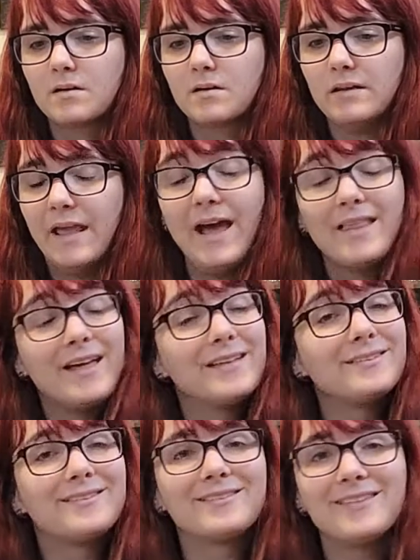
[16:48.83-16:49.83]
yeah,
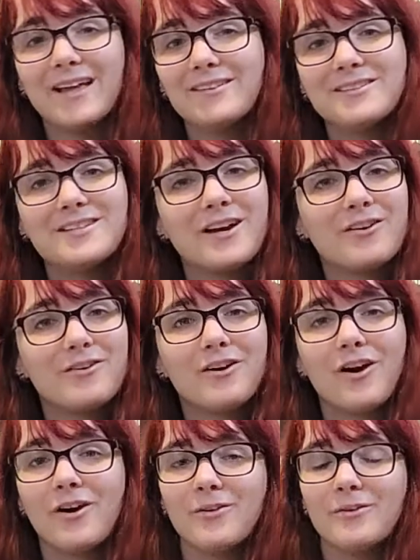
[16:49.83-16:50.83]
that's a tarot
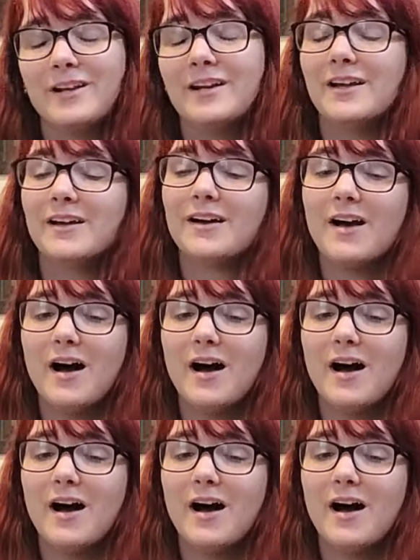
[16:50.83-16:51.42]
card reading.